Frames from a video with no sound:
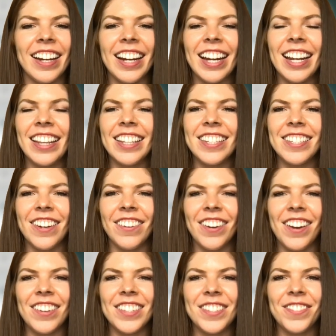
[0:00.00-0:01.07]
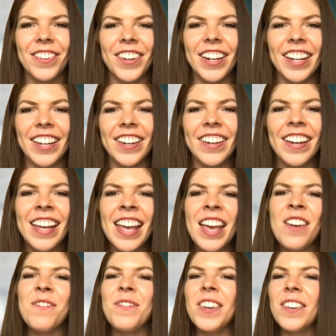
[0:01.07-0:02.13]
in the show notes for you.
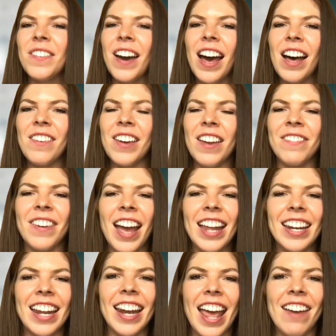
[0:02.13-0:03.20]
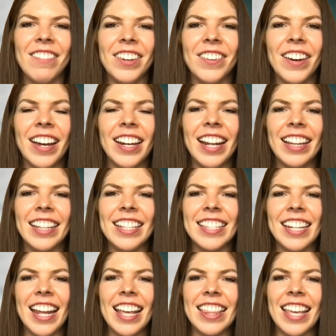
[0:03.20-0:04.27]
Be well, my friend, and everyone
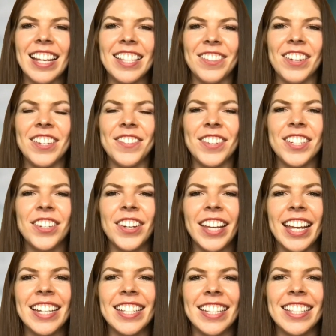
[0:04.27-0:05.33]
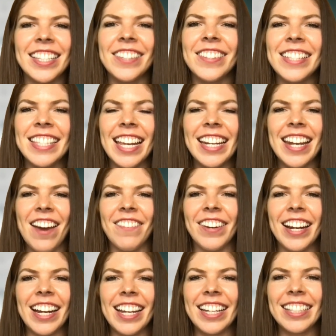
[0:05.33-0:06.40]
listening. Thanks so much for tuning in to the CUInsight
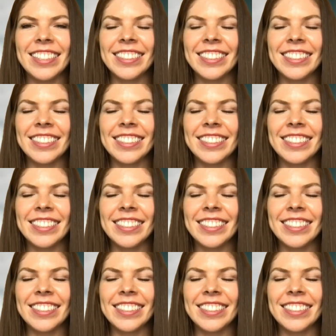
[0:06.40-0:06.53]
Network.